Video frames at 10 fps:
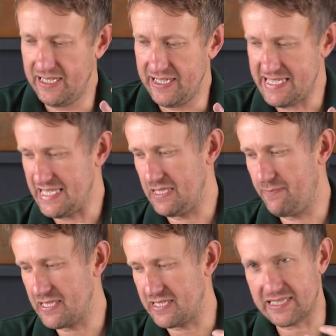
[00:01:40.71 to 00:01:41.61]
is it the
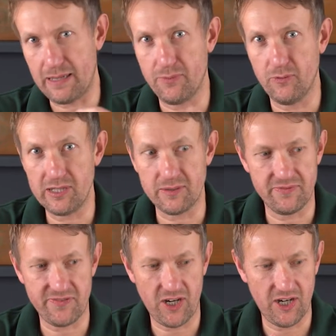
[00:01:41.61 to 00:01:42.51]
best example we can
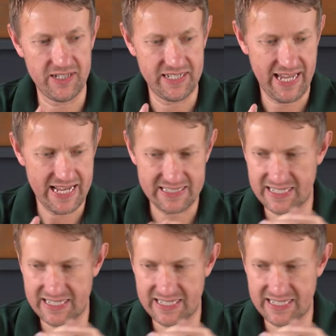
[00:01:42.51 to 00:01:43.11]
find? Yes.